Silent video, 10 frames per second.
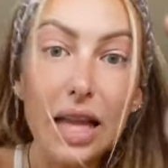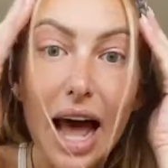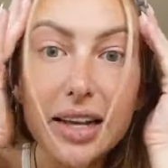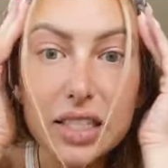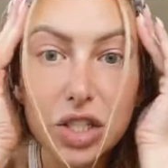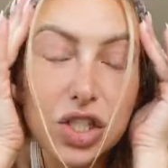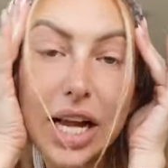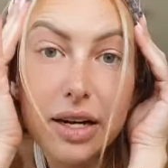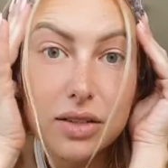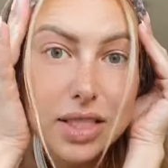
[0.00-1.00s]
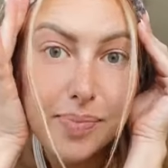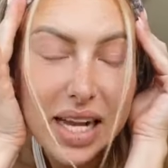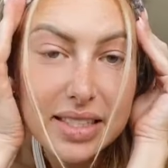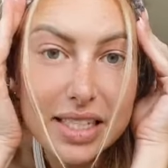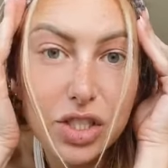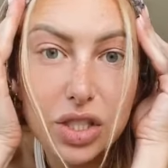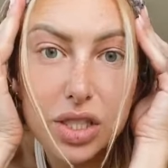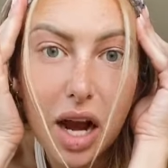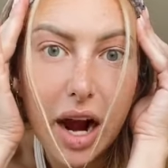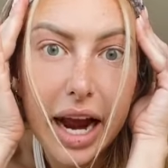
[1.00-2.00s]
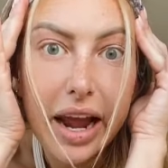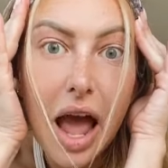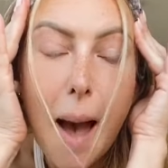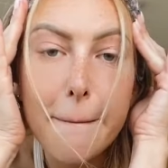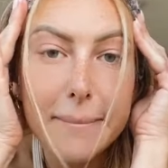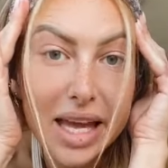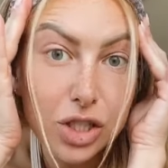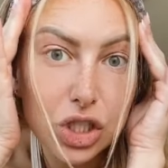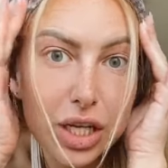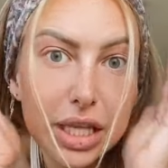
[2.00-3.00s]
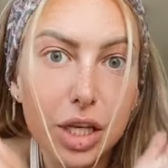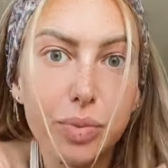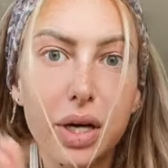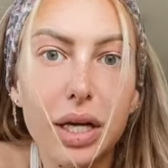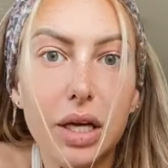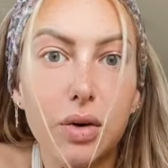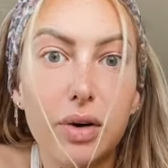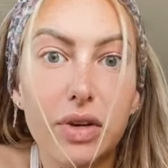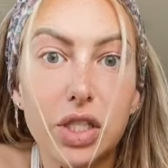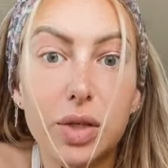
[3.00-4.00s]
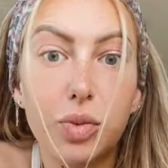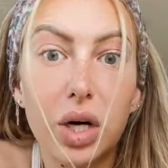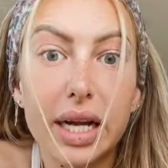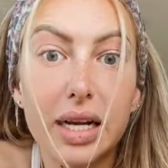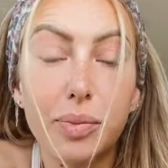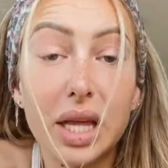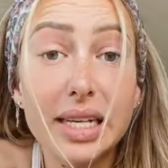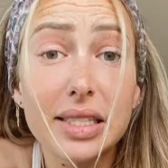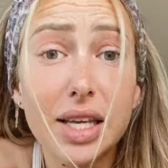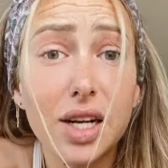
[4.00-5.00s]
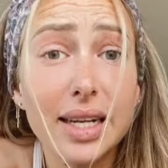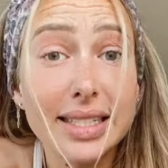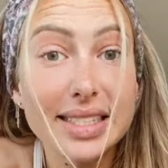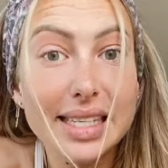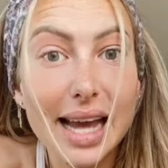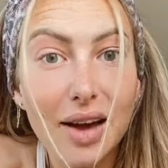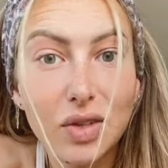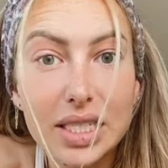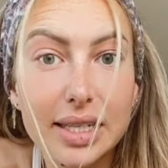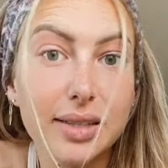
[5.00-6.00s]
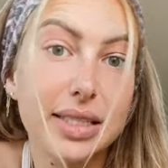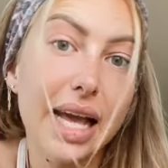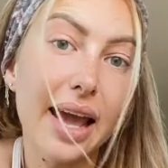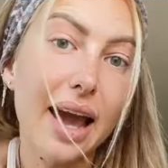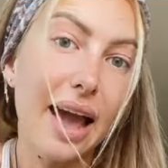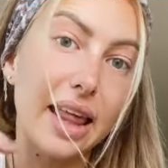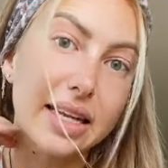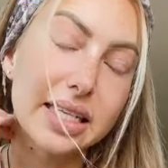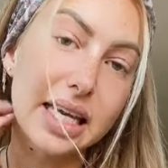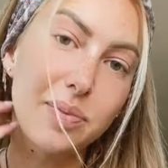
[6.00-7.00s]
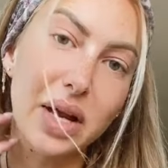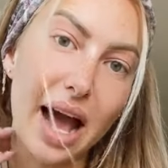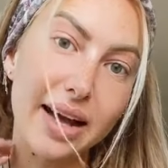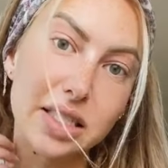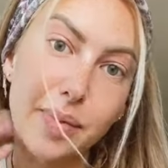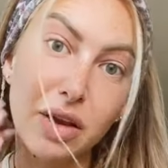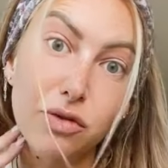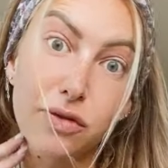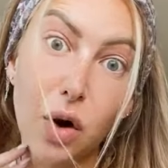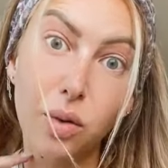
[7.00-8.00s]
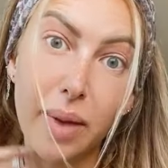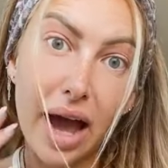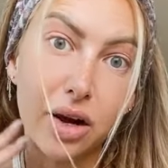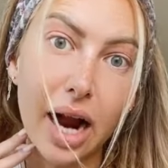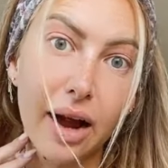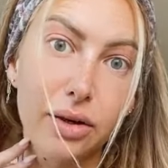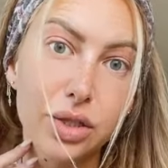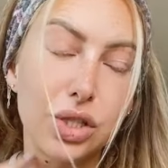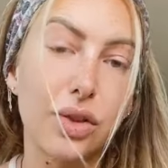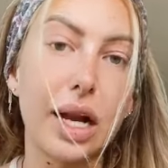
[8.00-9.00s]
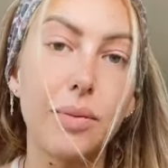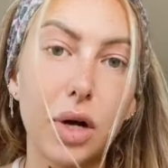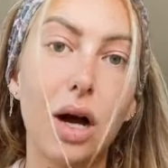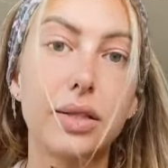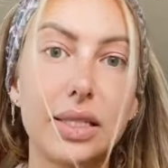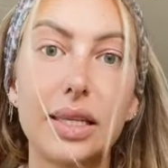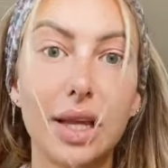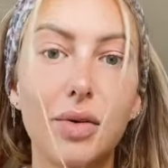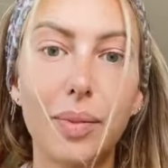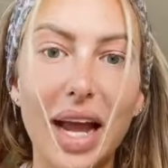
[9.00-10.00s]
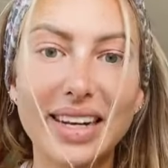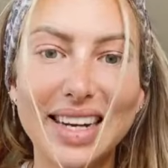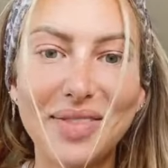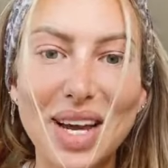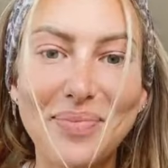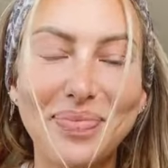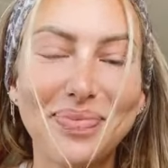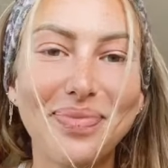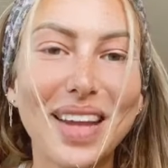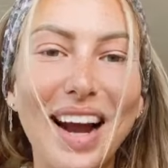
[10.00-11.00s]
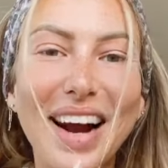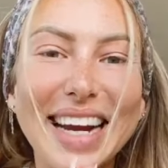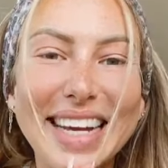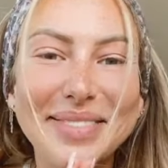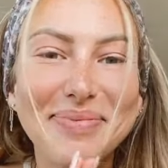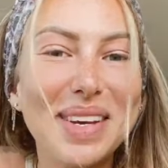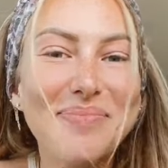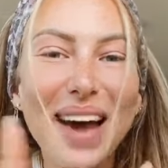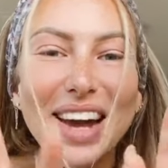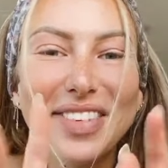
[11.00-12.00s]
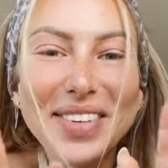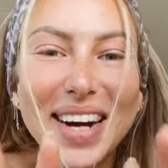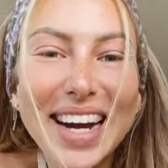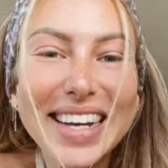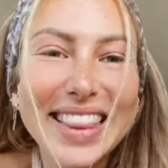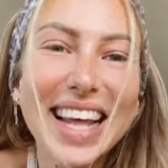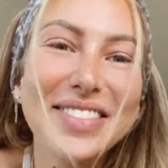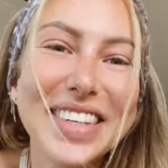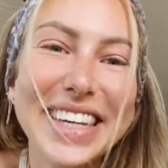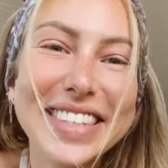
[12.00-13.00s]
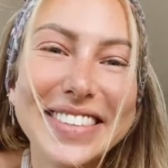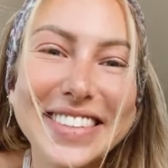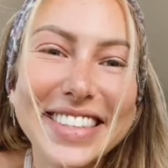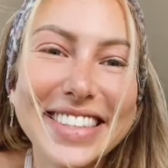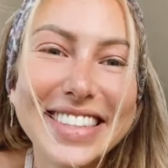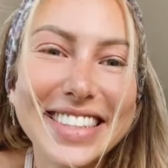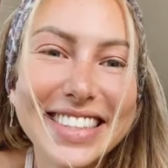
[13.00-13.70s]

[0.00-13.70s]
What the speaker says: last channeled message, sorry, make sure that you put your vision board in a place that you're gonna see every single day. I like to keep it as my phone background so that I'm constantly reminded of it. Alrighty, bye everyone, love you.